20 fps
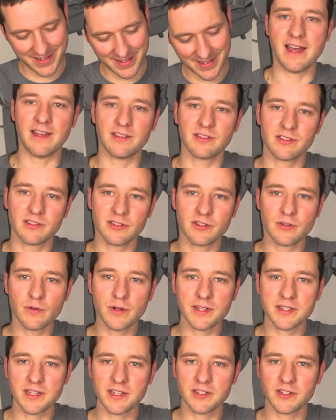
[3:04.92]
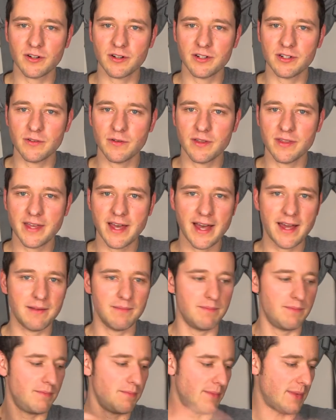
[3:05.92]
As soon as I started doing
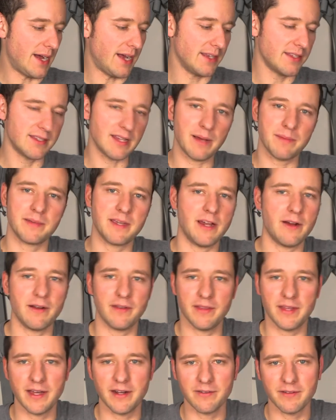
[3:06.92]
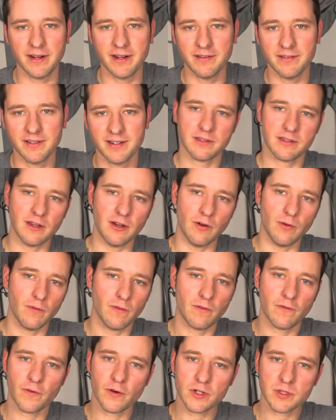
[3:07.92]
that, I stopped carrying that around. So
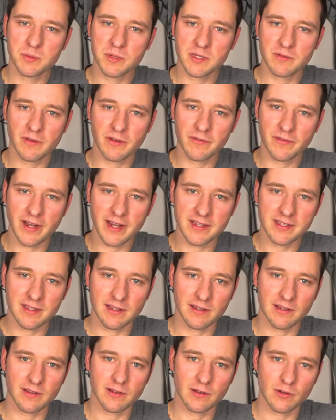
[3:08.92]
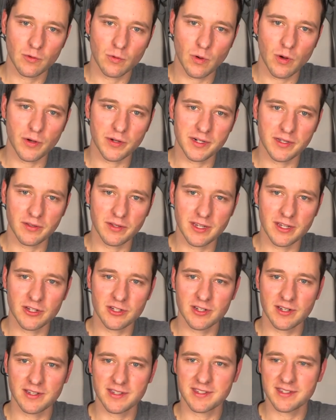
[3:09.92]
first piece of advice, quality
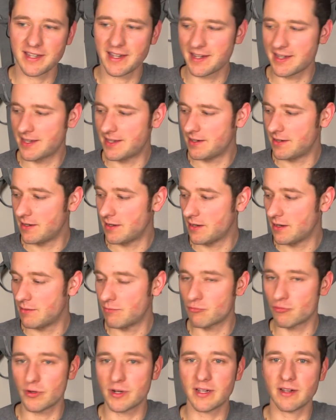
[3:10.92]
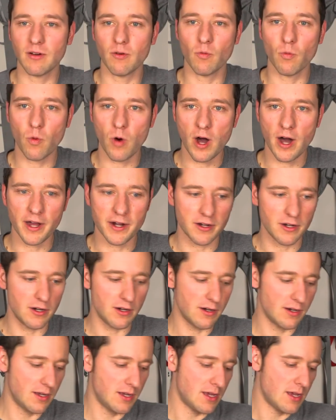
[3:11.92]
leash. Second, bring
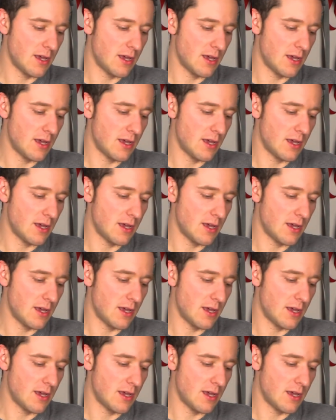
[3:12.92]
water.